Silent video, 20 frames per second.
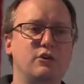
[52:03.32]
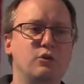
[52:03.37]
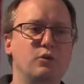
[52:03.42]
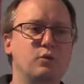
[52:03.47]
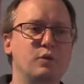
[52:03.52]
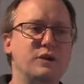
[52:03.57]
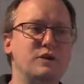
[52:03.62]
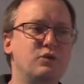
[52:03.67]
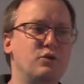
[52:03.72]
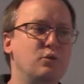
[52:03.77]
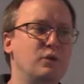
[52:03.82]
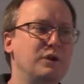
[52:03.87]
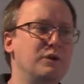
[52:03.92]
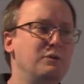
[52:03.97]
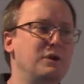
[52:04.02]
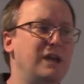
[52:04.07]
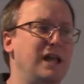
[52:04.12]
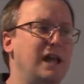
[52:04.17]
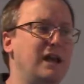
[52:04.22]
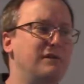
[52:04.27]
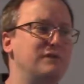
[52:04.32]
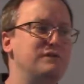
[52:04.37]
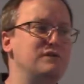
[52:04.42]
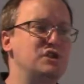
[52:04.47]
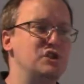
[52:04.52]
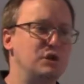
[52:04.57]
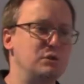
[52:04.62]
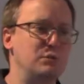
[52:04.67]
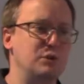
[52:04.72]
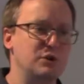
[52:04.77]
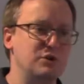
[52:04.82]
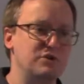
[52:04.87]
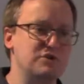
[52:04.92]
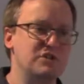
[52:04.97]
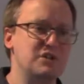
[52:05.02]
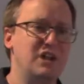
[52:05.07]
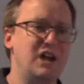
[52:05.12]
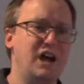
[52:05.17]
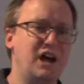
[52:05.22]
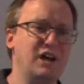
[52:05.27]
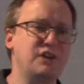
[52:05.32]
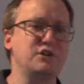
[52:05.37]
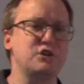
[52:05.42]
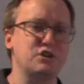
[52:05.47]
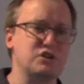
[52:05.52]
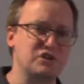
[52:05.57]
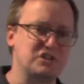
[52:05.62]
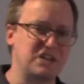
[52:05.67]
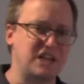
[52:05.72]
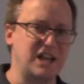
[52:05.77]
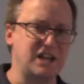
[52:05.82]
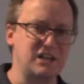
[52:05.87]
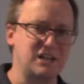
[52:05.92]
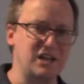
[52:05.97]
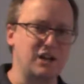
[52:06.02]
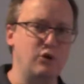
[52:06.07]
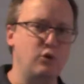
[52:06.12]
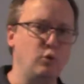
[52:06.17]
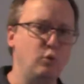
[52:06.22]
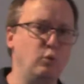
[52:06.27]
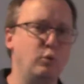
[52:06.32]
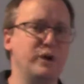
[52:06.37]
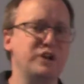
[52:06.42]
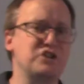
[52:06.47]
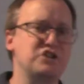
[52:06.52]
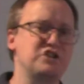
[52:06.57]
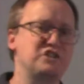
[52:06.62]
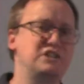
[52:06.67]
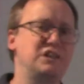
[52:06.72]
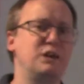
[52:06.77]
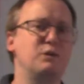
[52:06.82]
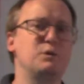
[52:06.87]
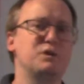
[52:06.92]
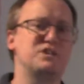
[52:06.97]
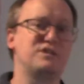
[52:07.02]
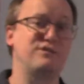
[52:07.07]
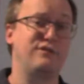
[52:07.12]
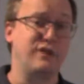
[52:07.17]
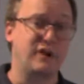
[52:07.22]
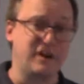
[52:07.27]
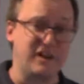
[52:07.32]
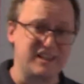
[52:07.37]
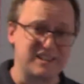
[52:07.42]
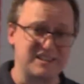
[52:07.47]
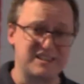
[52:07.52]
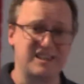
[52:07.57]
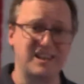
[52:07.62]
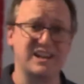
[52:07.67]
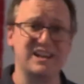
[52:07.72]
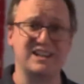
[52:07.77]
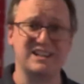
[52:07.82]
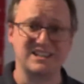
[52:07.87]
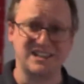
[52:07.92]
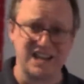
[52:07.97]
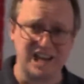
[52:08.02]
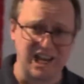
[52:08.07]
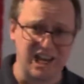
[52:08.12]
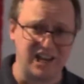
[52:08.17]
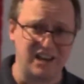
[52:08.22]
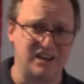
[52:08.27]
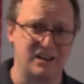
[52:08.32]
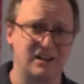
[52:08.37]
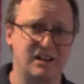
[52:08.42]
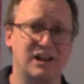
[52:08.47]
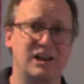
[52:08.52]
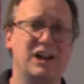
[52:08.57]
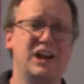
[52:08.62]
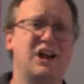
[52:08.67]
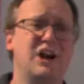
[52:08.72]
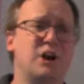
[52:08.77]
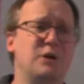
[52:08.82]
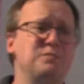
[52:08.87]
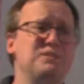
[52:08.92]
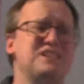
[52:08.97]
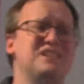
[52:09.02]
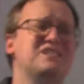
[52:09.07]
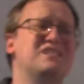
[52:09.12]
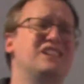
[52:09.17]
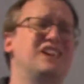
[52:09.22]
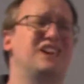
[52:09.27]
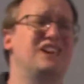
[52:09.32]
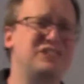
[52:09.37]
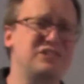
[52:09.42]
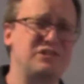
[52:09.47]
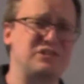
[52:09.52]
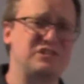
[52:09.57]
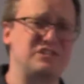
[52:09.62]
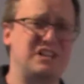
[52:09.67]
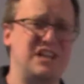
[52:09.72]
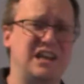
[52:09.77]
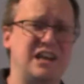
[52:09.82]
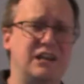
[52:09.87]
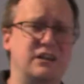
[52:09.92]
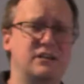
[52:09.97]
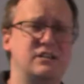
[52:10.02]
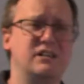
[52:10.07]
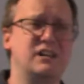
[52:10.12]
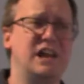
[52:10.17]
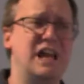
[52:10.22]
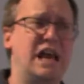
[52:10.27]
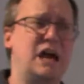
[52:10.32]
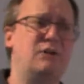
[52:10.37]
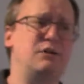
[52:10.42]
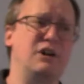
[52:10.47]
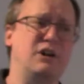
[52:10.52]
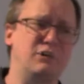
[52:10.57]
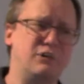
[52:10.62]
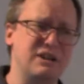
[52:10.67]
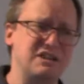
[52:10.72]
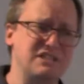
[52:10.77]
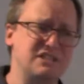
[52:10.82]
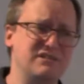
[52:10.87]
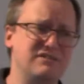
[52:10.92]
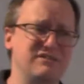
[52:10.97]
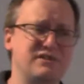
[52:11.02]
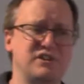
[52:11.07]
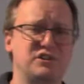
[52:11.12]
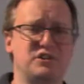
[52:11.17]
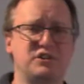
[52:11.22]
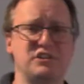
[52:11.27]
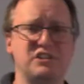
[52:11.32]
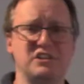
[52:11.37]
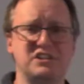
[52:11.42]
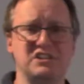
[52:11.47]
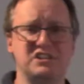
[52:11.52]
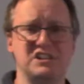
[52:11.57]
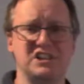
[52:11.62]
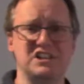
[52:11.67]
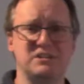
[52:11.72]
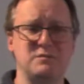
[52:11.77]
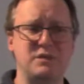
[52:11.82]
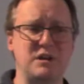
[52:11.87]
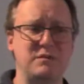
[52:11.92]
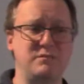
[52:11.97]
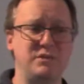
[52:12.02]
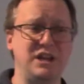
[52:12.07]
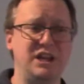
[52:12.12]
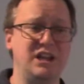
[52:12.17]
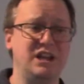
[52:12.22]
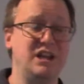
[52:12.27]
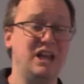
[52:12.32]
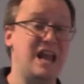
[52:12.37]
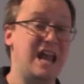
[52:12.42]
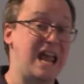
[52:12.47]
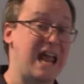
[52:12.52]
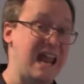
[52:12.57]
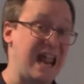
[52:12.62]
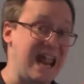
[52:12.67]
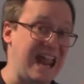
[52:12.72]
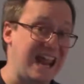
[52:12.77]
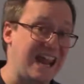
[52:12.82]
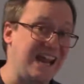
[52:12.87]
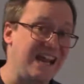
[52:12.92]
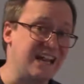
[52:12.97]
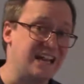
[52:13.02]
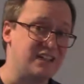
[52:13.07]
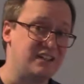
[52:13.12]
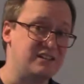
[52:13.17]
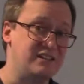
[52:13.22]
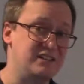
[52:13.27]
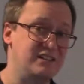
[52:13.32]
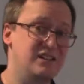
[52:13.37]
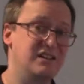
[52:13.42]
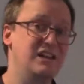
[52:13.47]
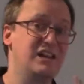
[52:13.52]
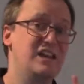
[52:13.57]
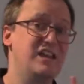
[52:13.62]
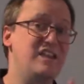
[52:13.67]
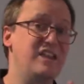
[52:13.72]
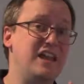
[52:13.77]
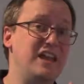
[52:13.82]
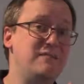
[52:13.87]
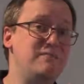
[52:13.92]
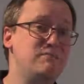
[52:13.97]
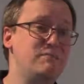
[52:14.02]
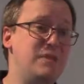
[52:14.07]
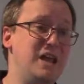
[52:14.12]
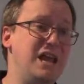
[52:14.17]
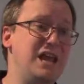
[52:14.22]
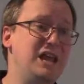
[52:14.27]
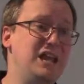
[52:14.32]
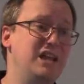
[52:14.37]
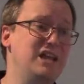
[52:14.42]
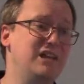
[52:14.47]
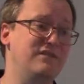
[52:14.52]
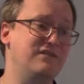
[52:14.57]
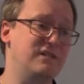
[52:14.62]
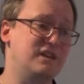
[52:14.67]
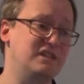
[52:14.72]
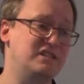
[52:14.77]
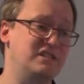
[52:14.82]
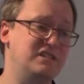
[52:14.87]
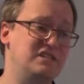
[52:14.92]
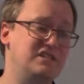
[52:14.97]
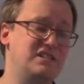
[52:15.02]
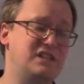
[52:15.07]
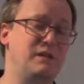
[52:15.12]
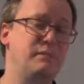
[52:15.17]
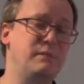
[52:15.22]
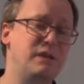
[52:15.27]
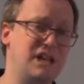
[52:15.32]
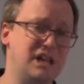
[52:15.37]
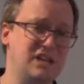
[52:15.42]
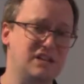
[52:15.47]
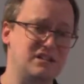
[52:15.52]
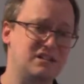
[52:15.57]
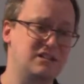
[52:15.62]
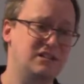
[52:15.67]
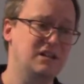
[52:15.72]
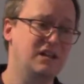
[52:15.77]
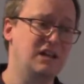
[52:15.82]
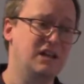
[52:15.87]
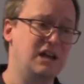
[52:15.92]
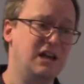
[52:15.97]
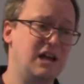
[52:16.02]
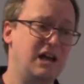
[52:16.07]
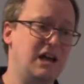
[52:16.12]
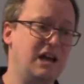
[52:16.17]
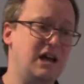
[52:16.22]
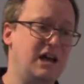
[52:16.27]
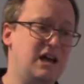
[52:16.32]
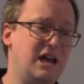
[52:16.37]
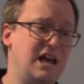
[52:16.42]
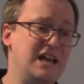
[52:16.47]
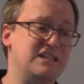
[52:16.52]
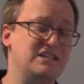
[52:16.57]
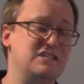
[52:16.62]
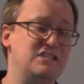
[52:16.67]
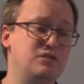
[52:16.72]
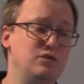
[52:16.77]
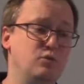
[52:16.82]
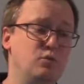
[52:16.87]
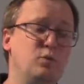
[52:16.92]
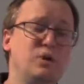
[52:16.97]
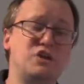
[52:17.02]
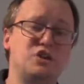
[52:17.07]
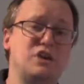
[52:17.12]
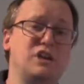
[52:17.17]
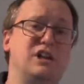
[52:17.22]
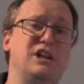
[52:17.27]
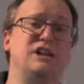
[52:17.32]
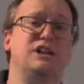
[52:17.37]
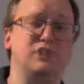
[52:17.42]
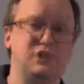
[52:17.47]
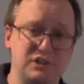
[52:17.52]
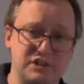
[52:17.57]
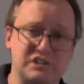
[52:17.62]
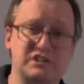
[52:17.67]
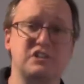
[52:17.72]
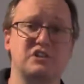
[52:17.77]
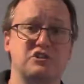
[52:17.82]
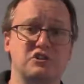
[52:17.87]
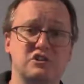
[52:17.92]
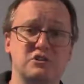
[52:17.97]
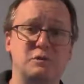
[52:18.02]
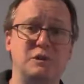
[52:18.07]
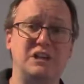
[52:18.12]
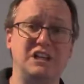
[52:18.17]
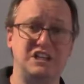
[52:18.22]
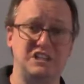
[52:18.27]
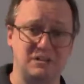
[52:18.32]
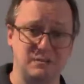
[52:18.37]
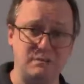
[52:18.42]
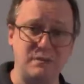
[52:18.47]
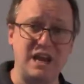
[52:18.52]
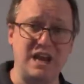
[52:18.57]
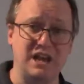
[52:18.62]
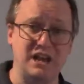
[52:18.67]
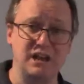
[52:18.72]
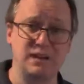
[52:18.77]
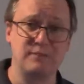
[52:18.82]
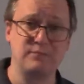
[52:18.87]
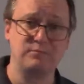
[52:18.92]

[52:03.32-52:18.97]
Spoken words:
when we have tumors, understanding which sequence variants they contain helps us to understand how aggressive the disease may be, and they may give us some hint as to which clinical decisions we need to make.